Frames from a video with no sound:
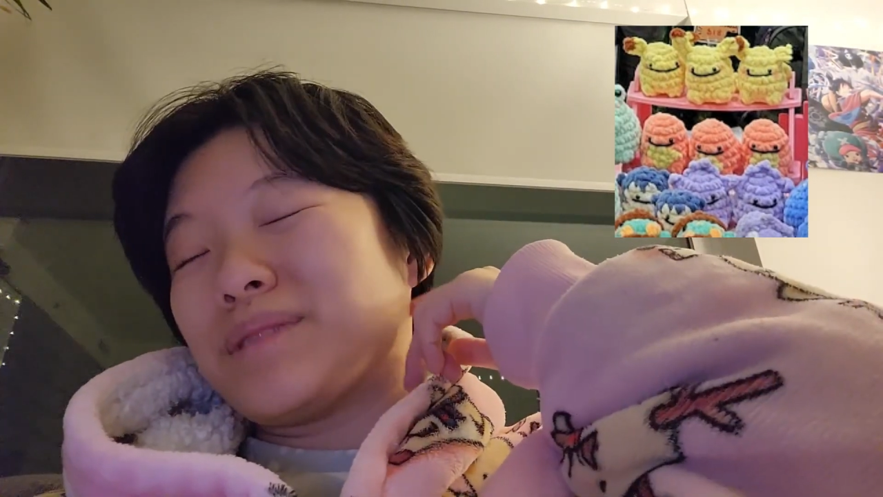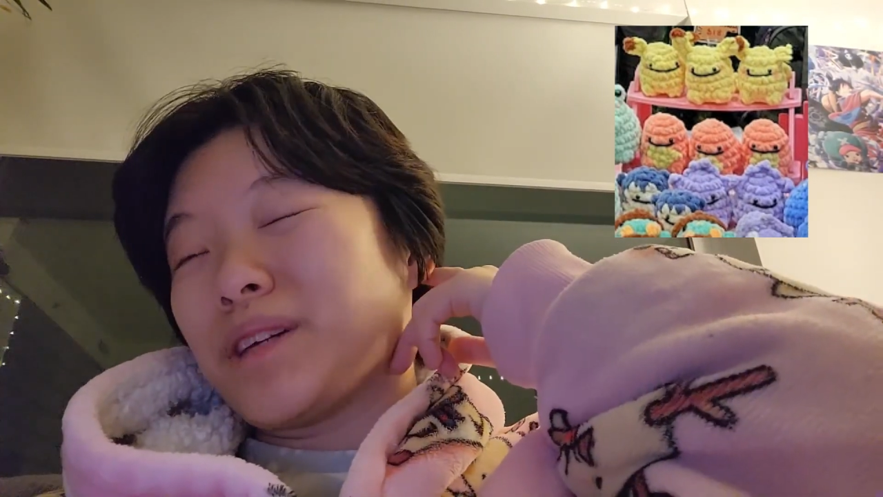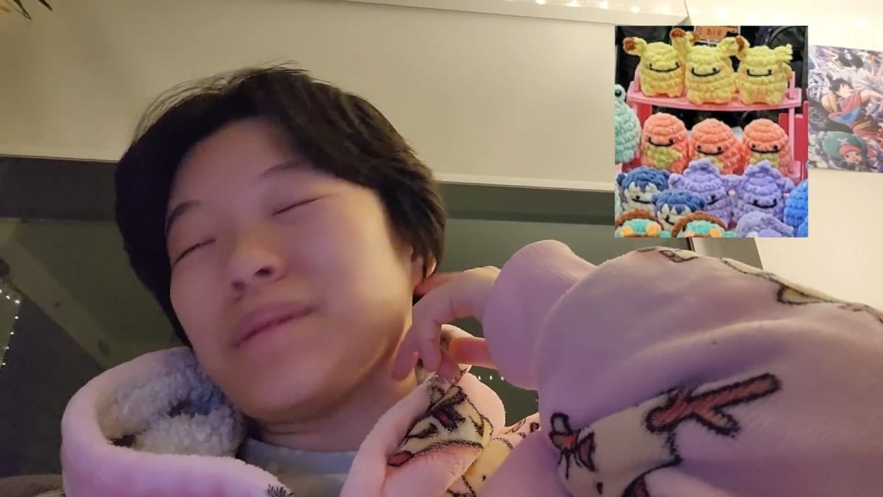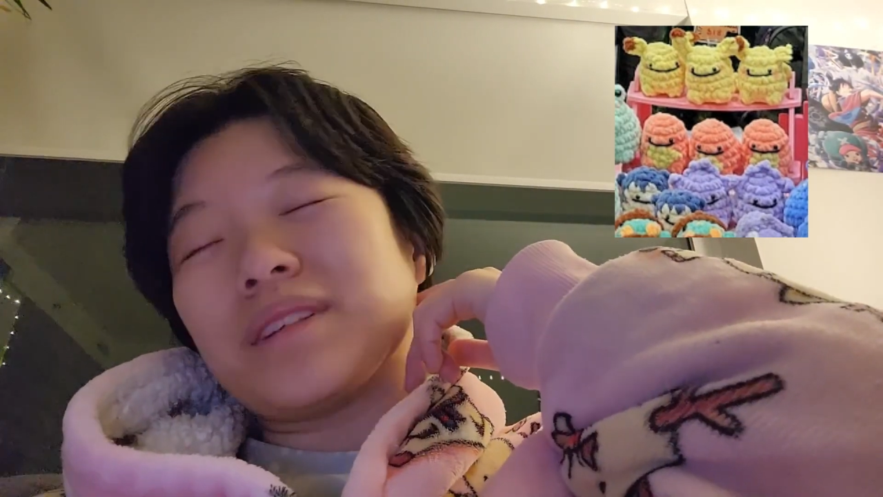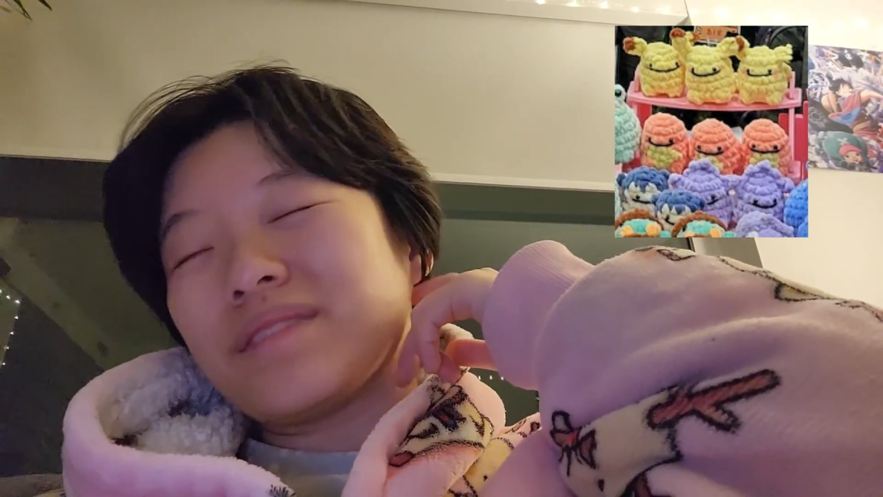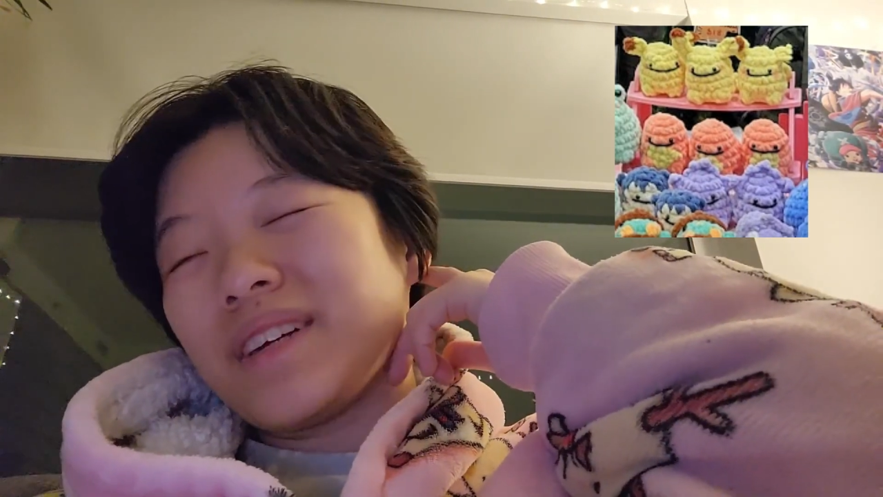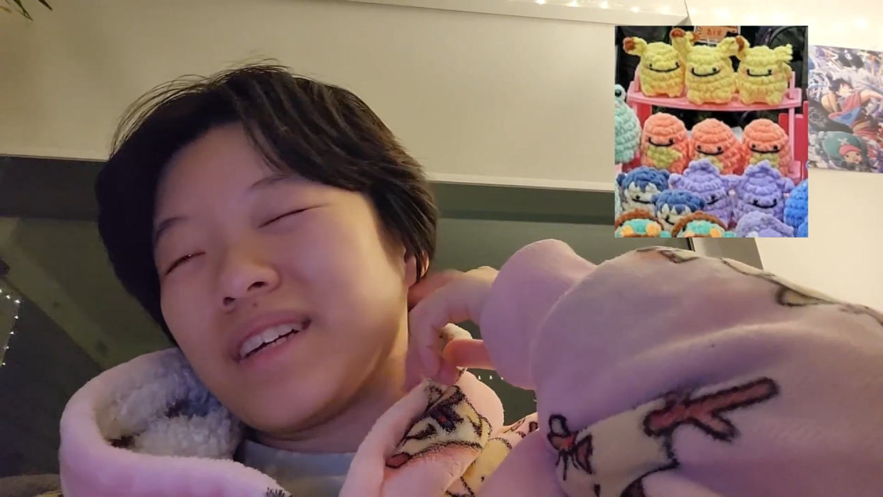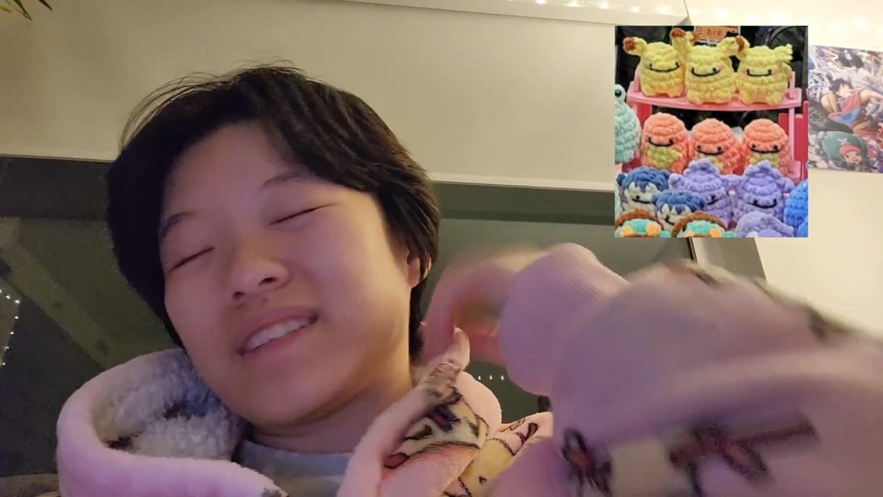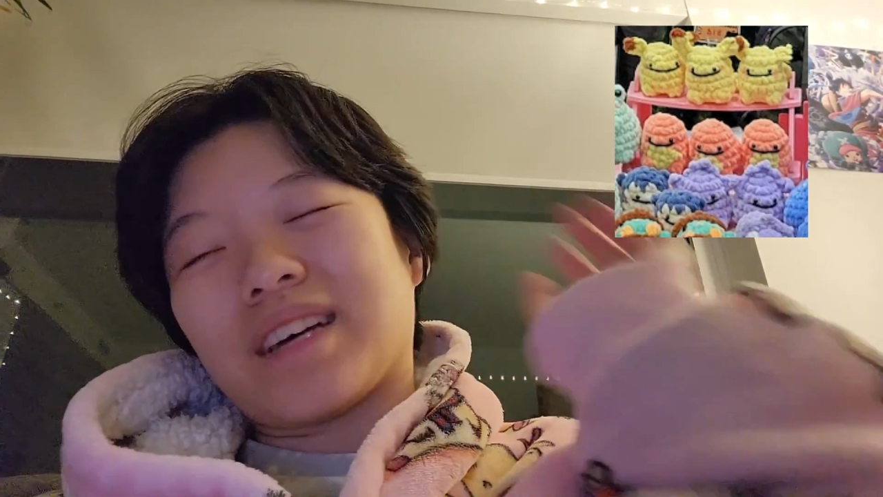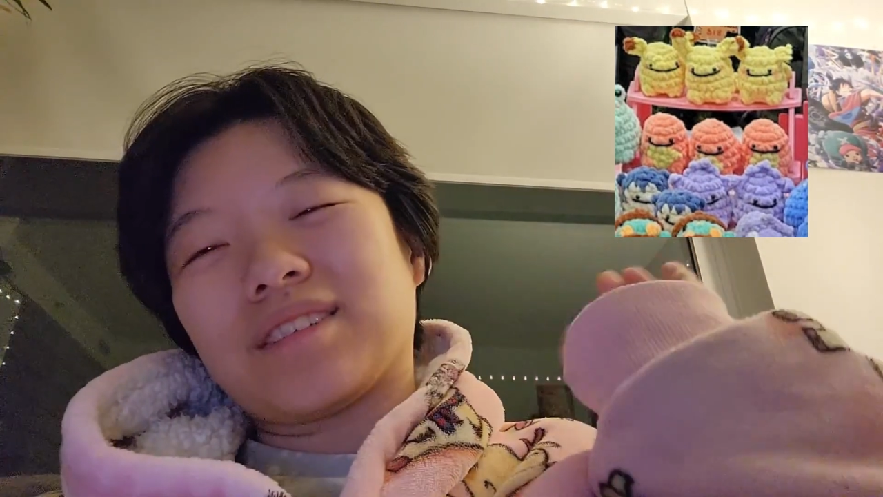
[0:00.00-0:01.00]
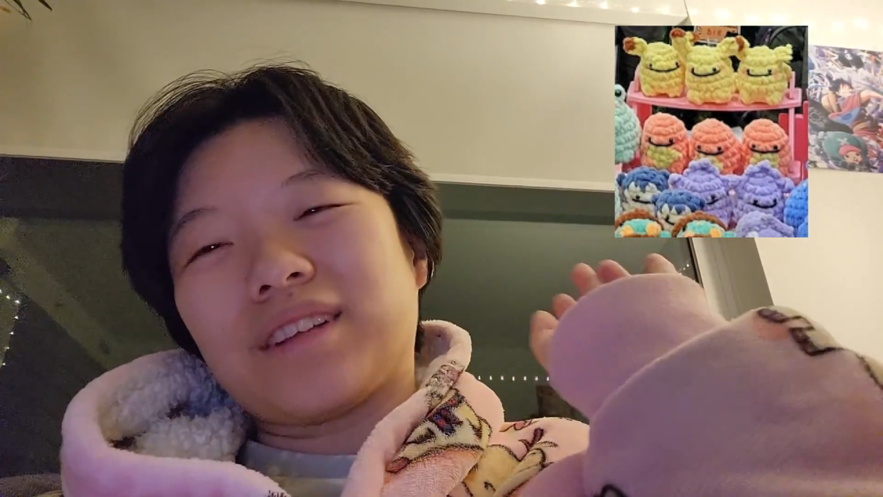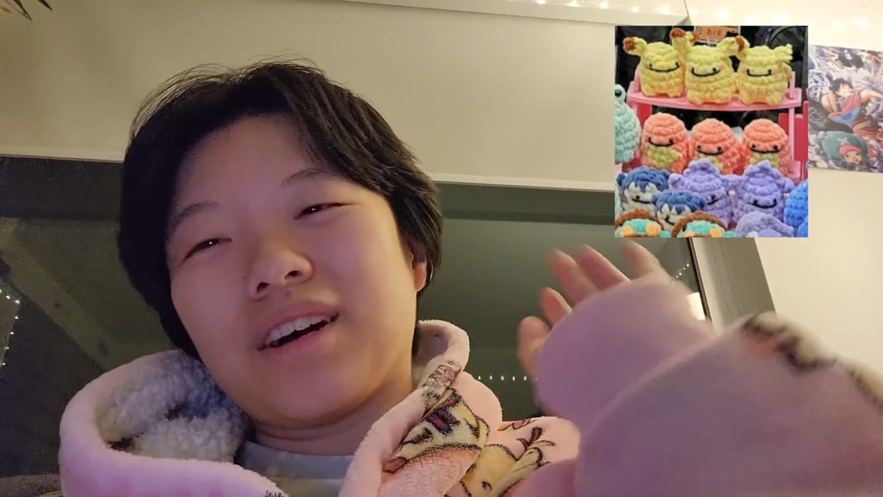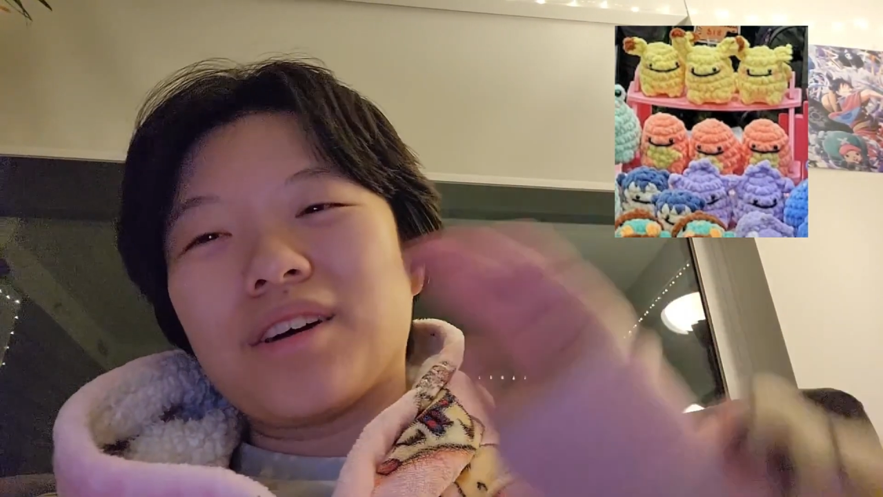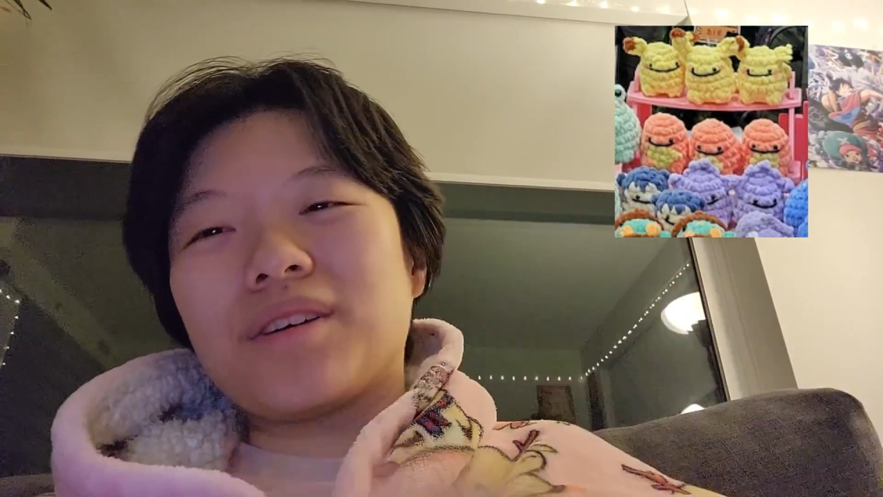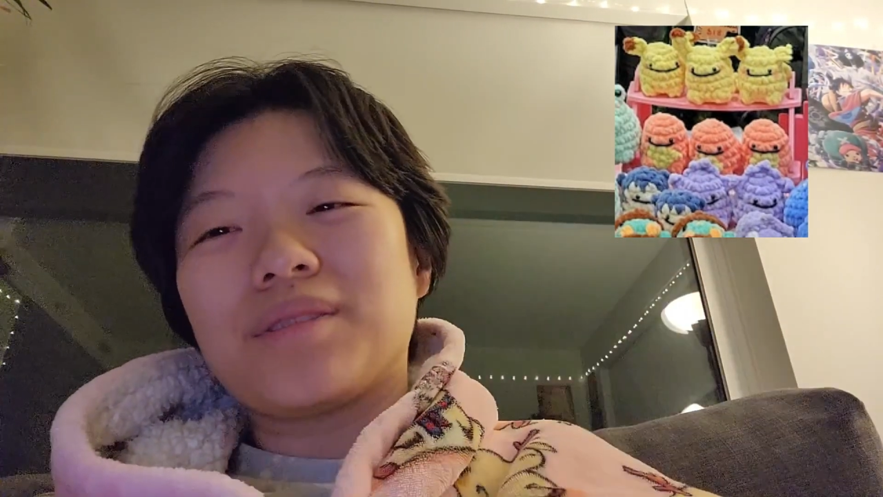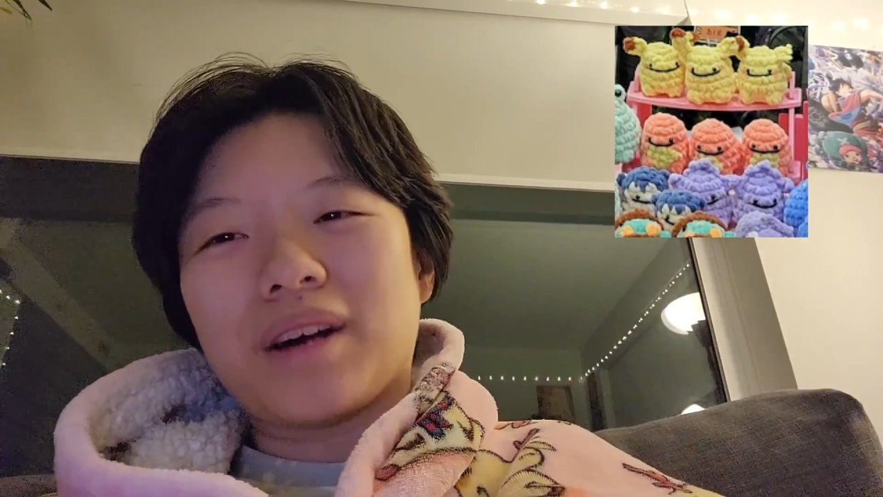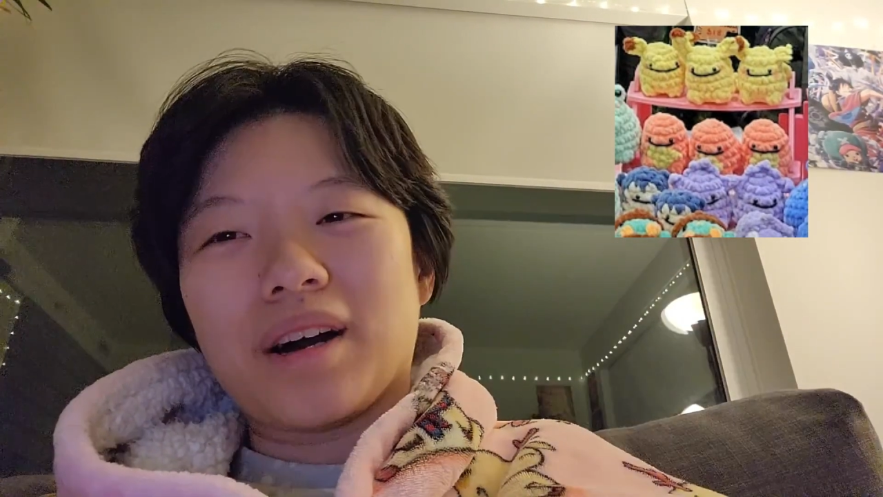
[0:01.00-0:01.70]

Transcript: Charmander fans. I don't know.